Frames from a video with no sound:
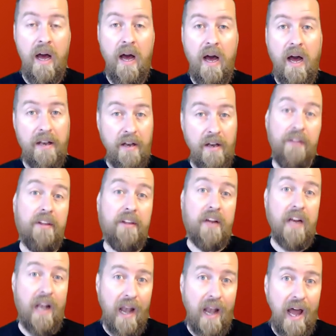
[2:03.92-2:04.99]
Another
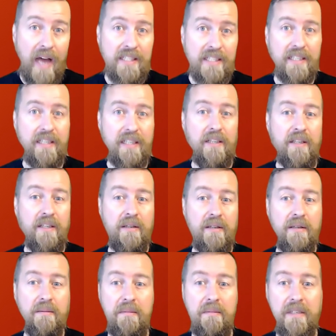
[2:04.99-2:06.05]
classical
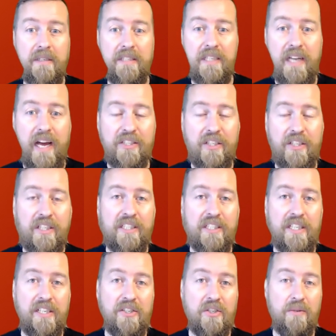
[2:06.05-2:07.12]

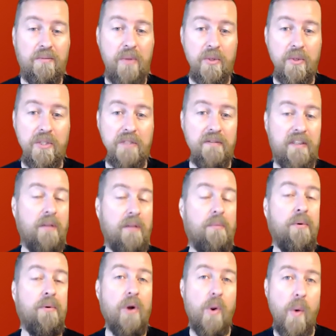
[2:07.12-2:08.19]
internationalization motive in the
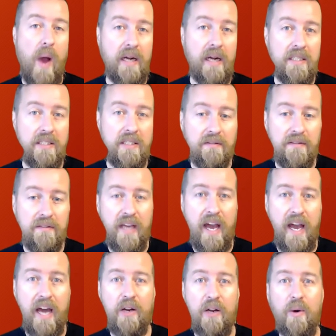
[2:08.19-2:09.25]
proactive
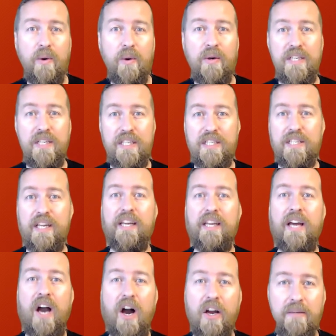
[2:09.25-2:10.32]
category is
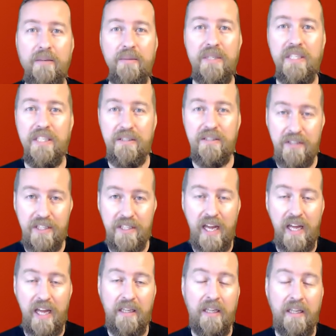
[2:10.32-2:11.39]
economies of
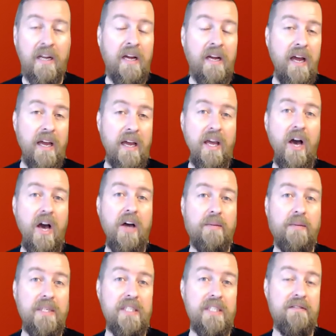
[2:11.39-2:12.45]
scale.
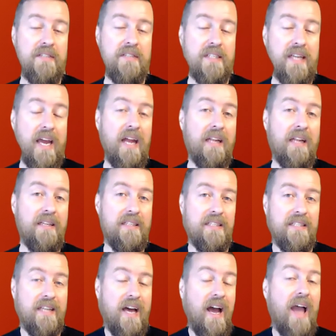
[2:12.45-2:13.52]
Economies of scale is
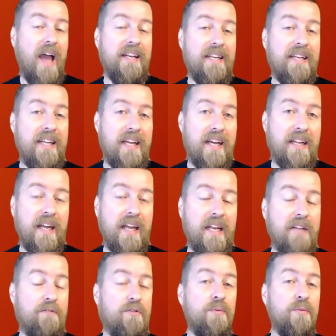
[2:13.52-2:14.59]
the idea that
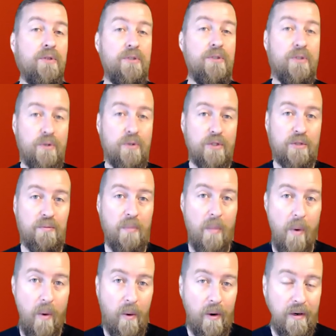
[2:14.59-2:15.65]
if you produce
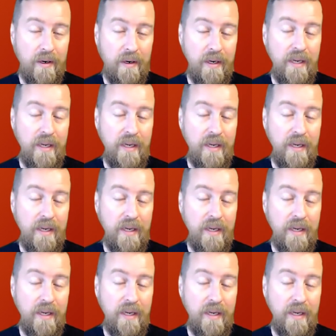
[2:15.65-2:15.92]
more,